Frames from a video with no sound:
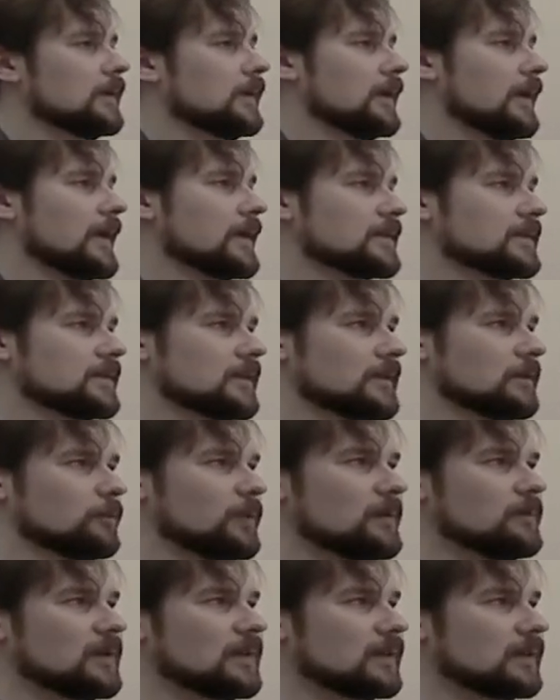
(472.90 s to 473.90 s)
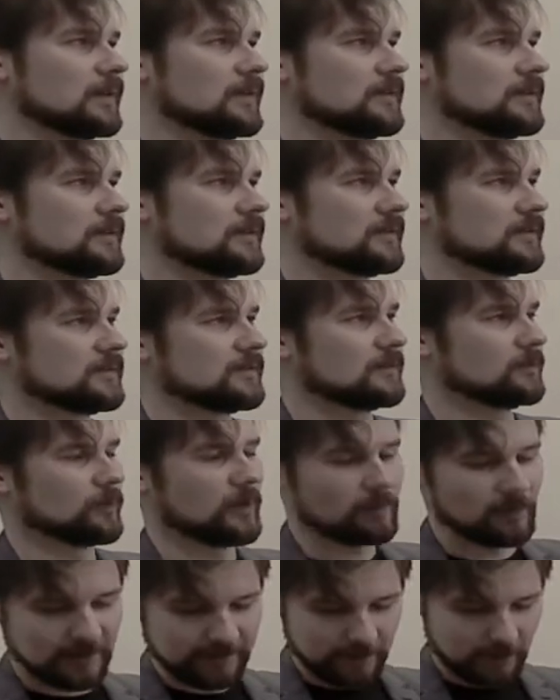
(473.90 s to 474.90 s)
And uh, we will
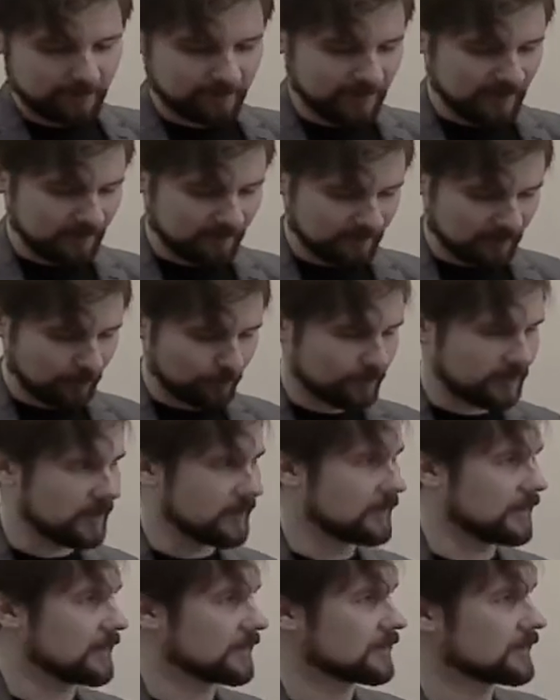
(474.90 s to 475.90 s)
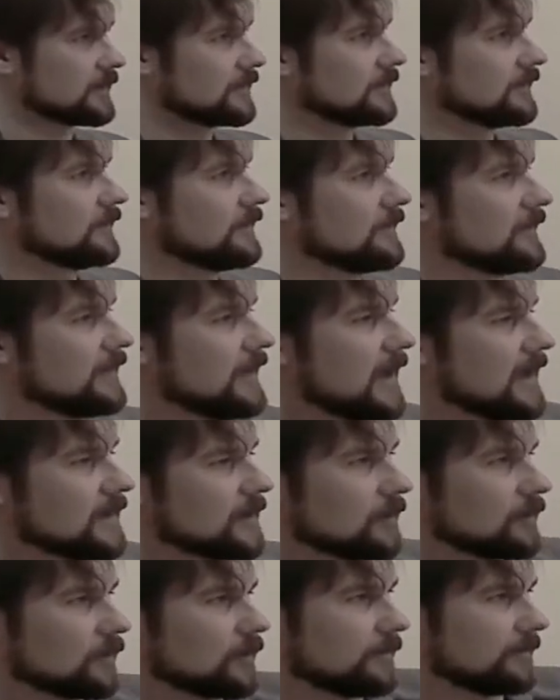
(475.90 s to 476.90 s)
we will not be looking at the
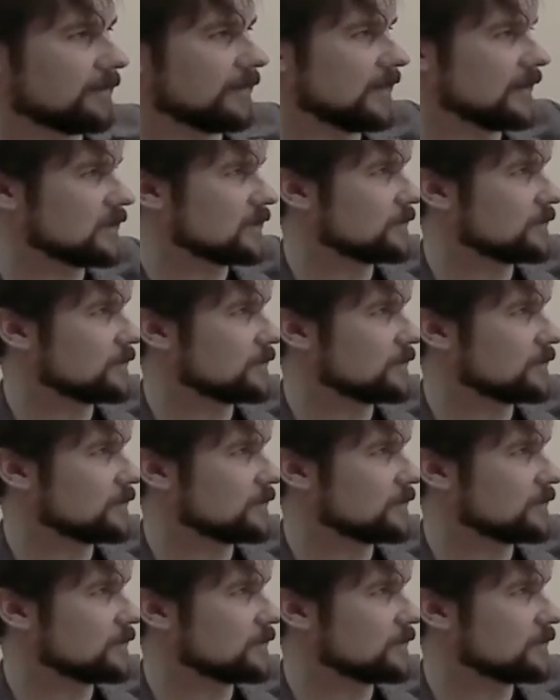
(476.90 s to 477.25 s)
analog of this